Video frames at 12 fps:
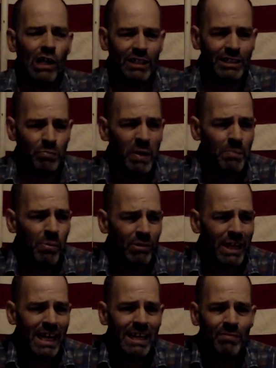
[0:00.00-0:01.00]
These people
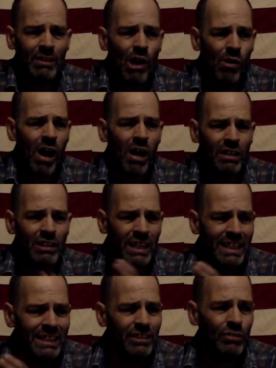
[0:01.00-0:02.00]
can't even go out and
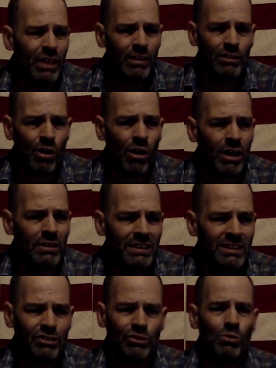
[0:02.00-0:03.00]
into their yard
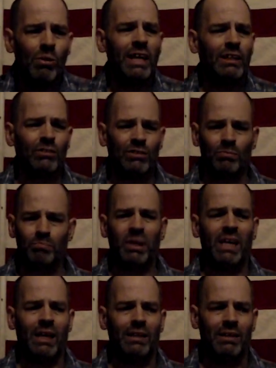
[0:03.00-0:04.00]
that's 2 acres
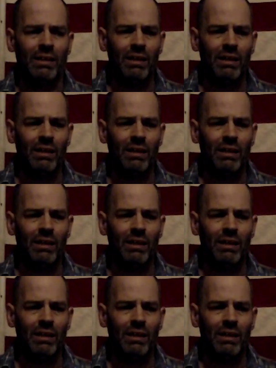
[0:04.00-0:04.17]
big.